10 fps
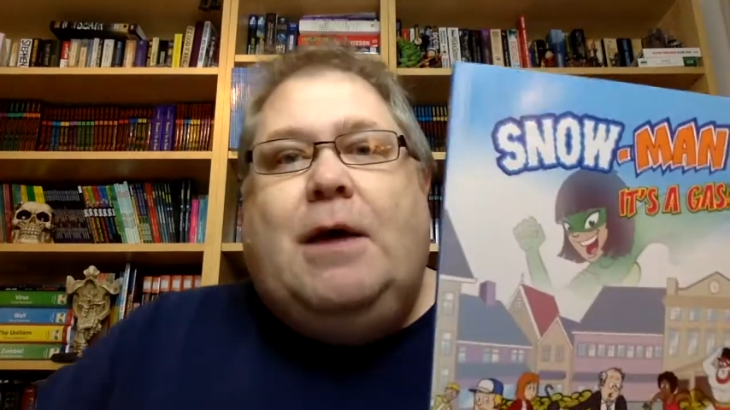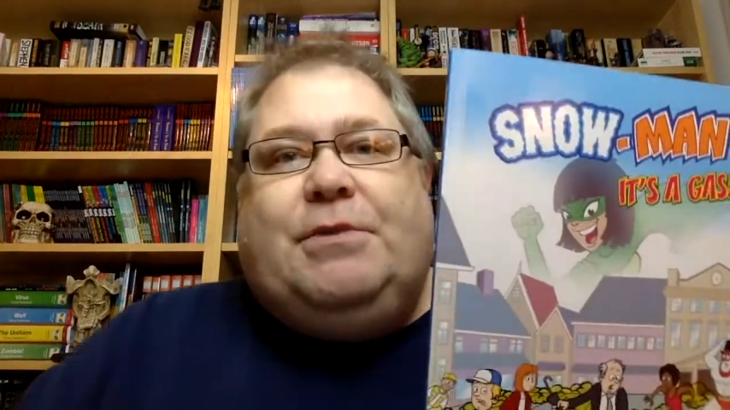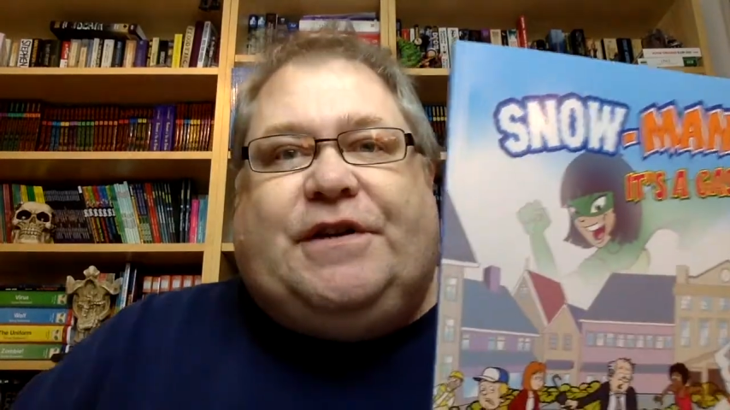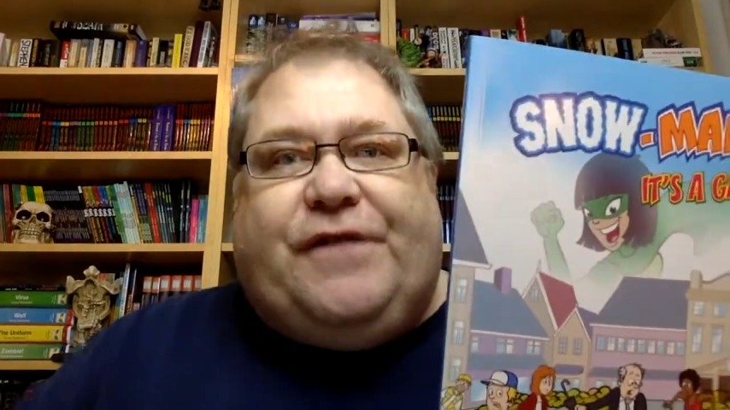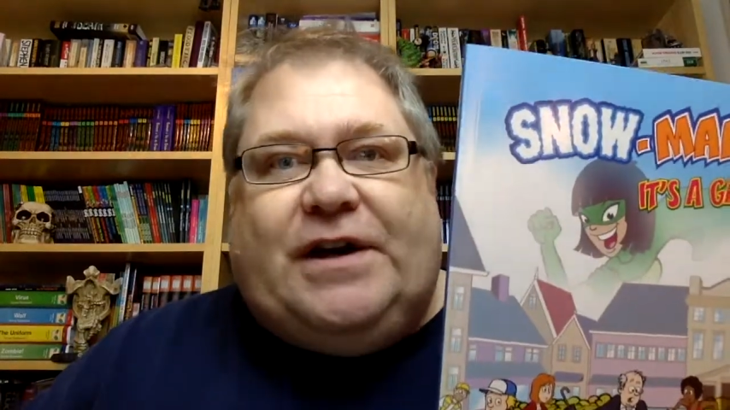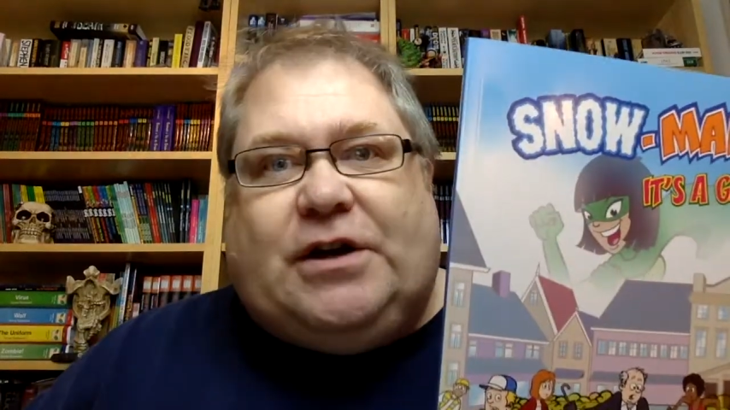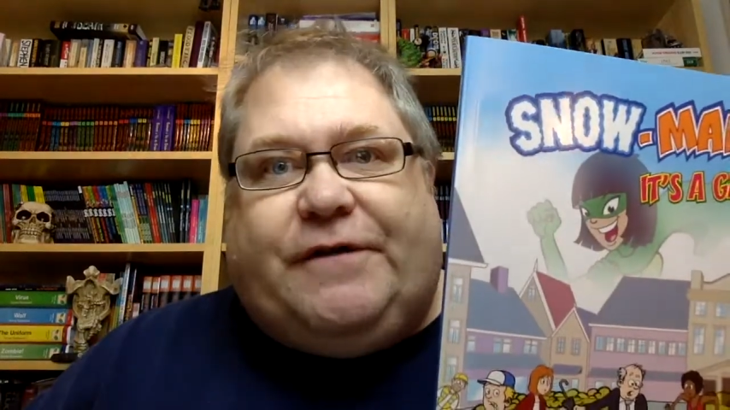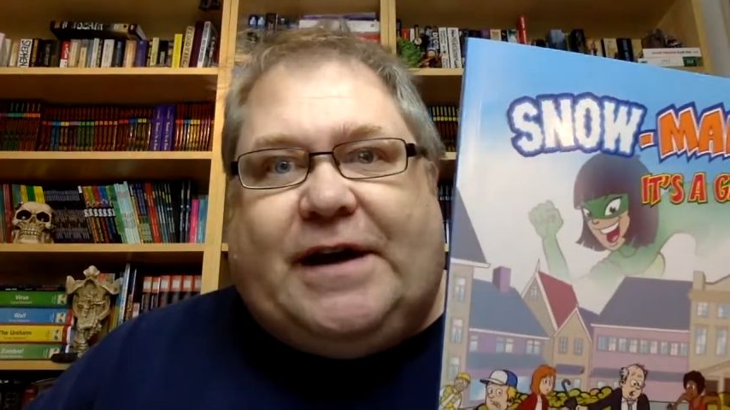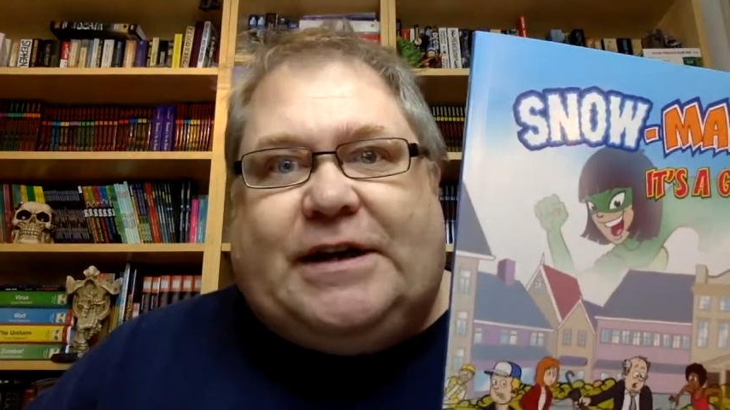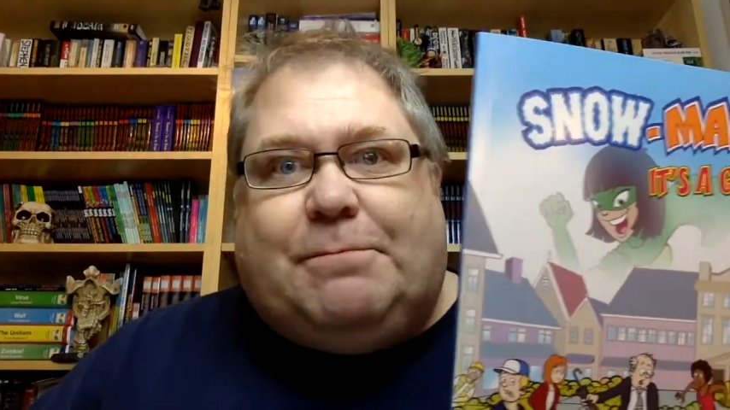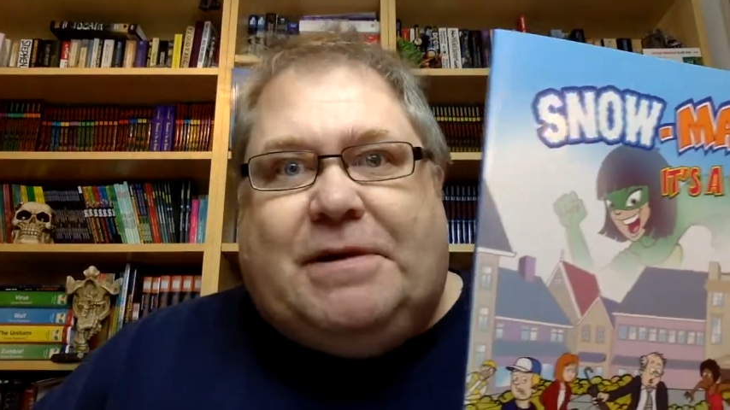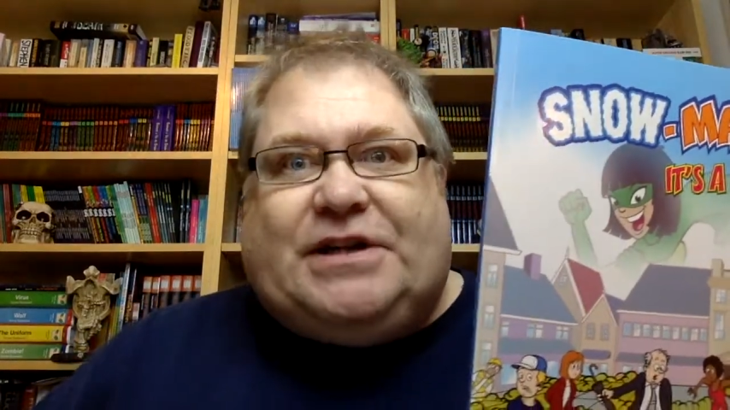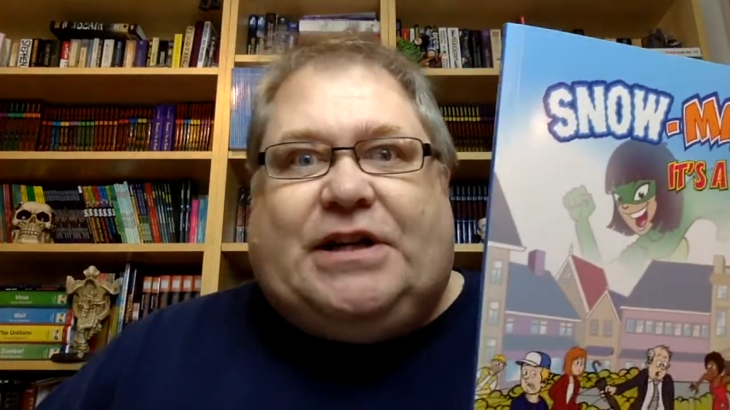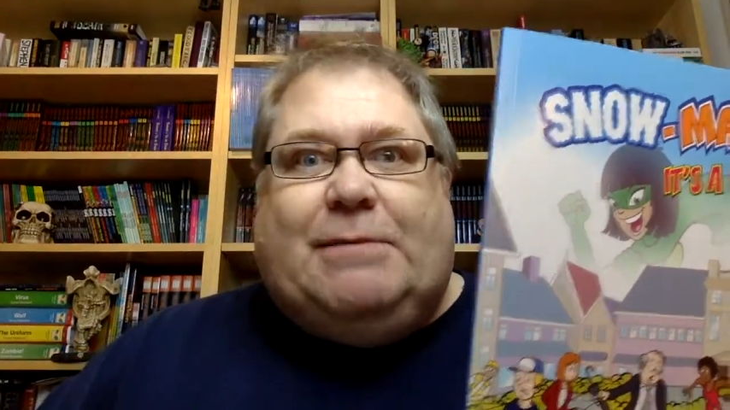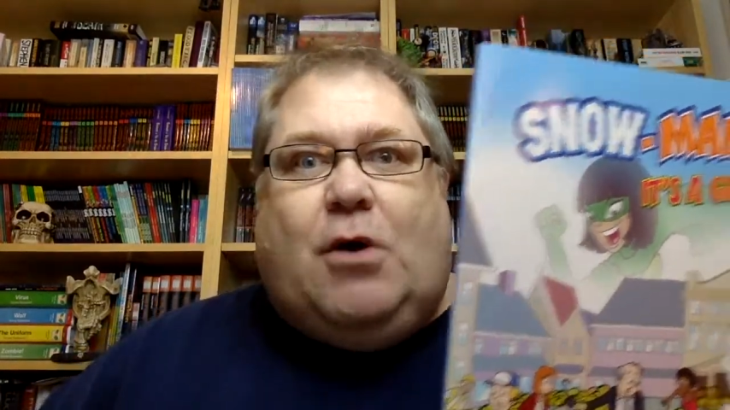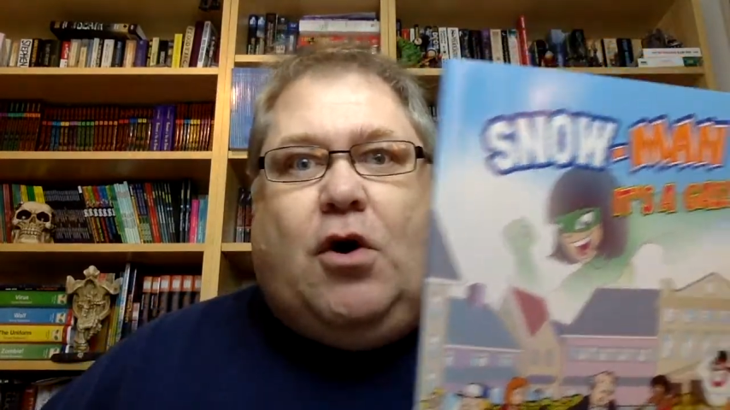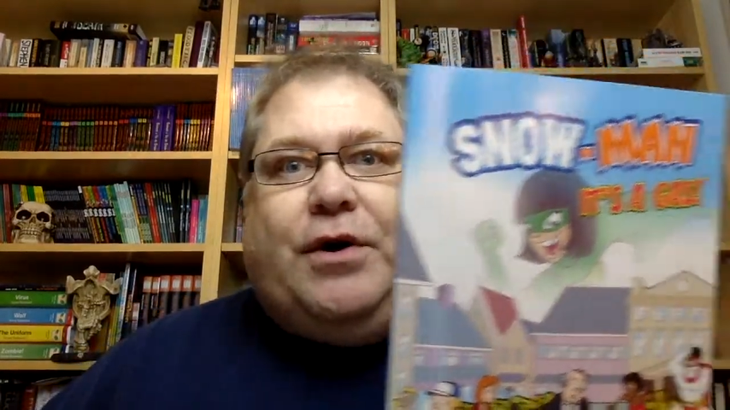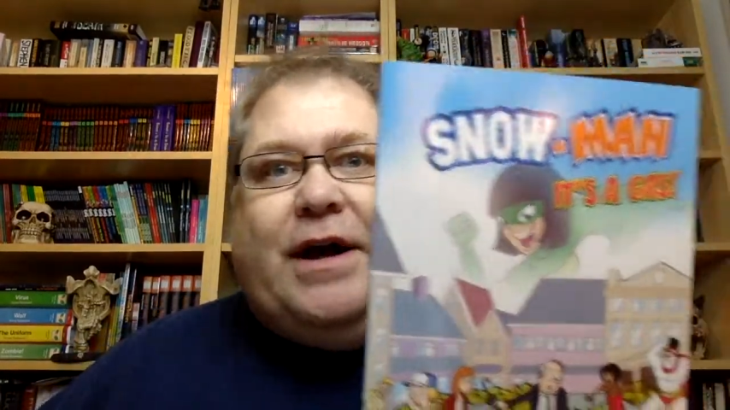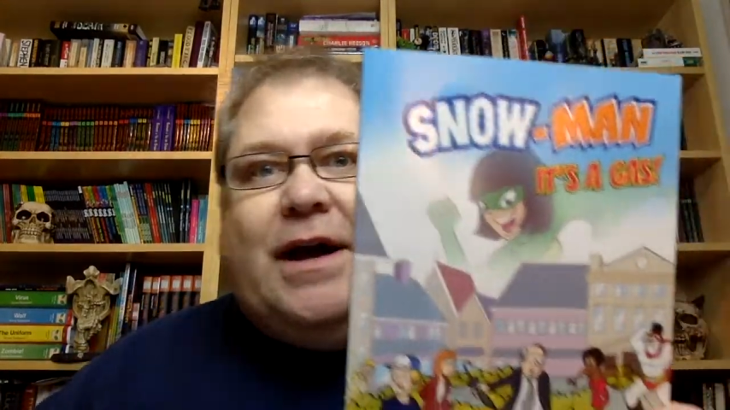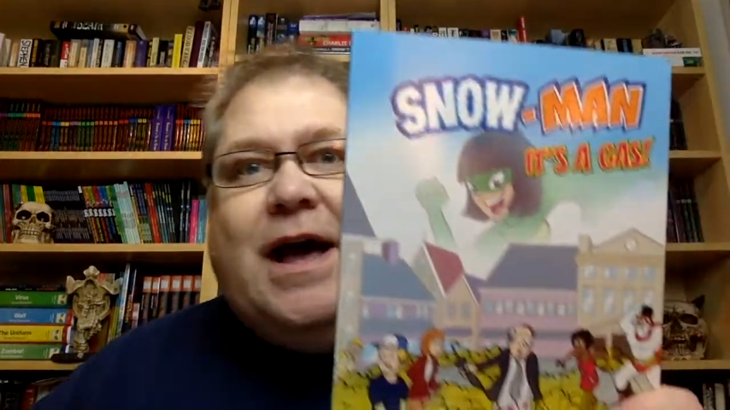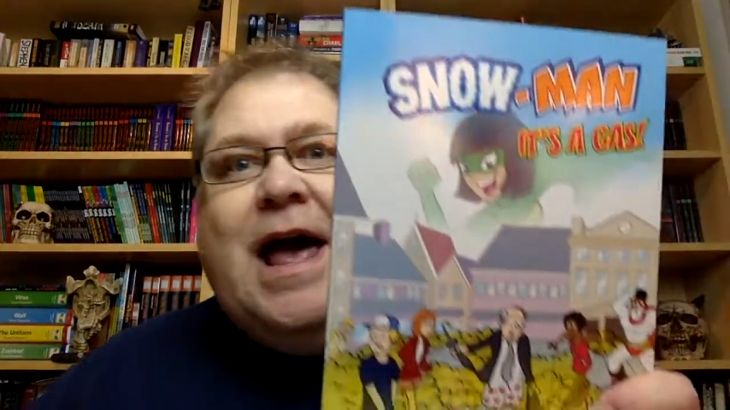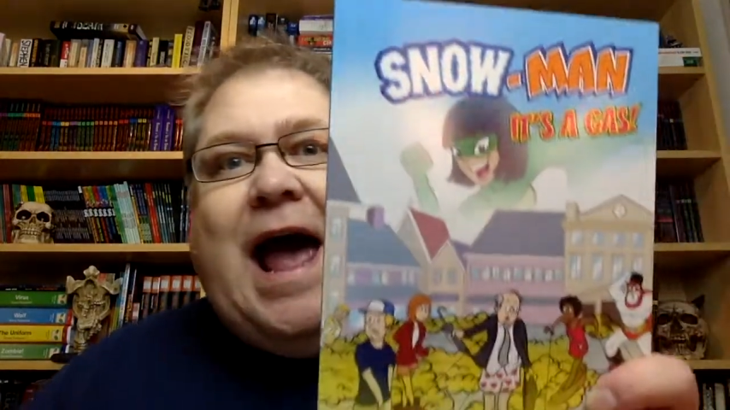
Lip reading: must face off against Misty Morning.